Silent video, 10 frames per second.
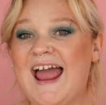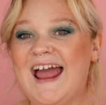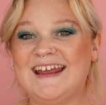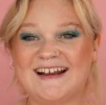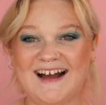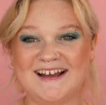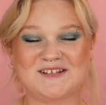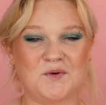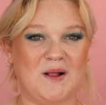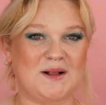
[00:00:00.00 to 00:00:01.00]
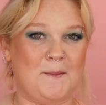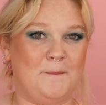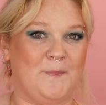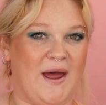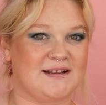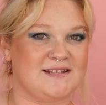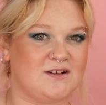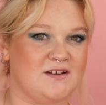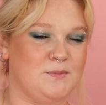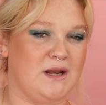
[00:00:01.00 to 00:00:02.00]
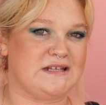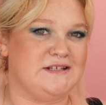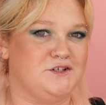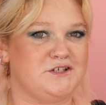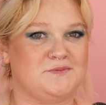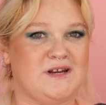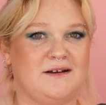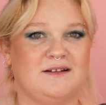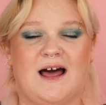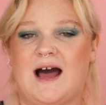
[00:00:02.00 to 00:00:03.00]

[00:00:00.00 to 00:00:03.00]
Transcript: Hey guys, welcome back to the Cosmetix YouTube channel.